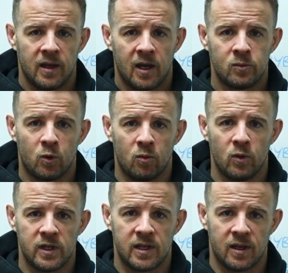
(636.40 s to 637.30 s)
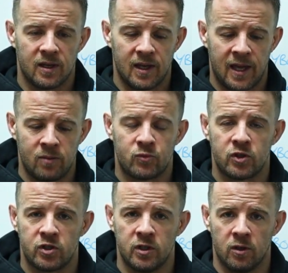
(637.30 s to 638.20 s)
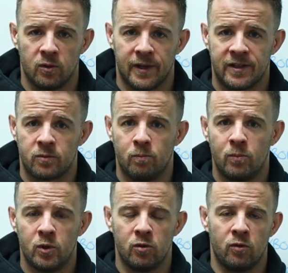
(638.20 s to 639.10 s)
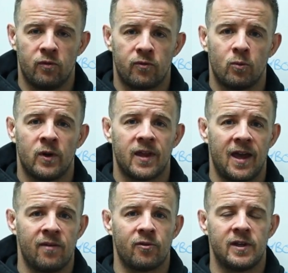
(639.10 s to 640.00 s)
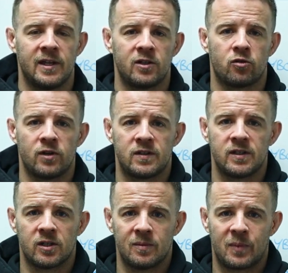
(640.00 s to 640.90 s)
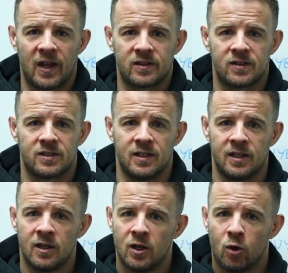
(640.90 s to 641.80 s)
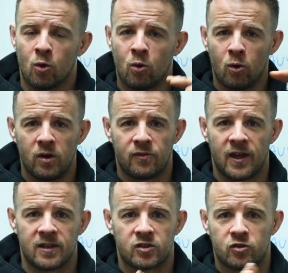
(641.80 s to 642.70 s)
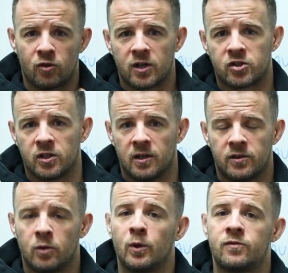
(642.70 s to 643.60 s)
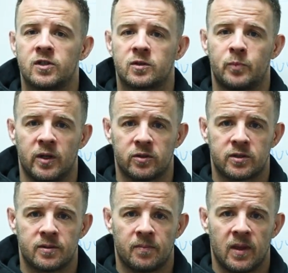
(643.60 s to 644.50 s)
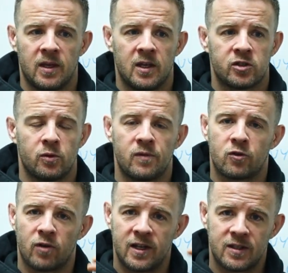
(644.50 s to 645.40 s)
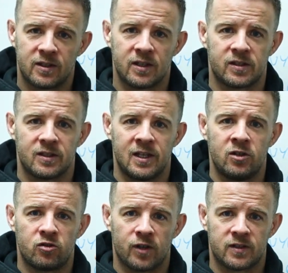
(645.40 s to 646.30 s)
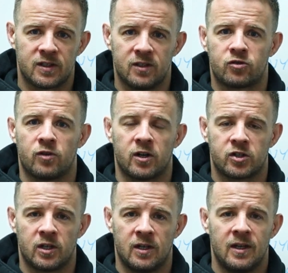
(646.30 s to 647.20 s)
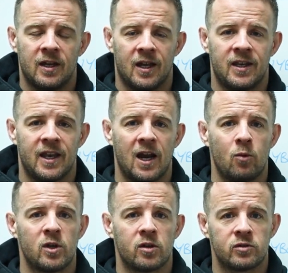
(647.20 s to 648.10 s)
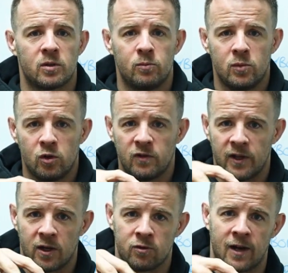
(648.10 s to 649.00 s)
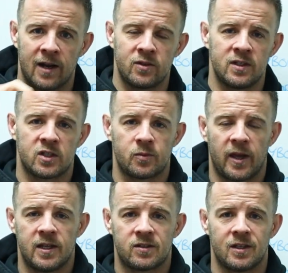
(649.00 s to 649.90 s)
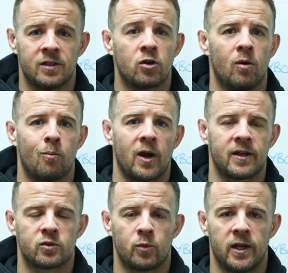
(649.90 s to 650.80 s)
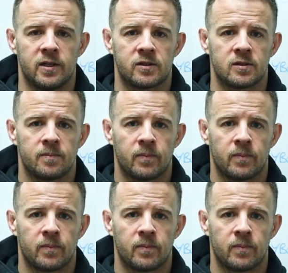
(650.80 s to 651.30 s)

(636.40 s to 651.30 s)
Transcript: And what we aim to do is move with ever-increasing complexity all of that structure that we've just built. So we've created this interesting structure, and now we're going to move it around in space in complex ways.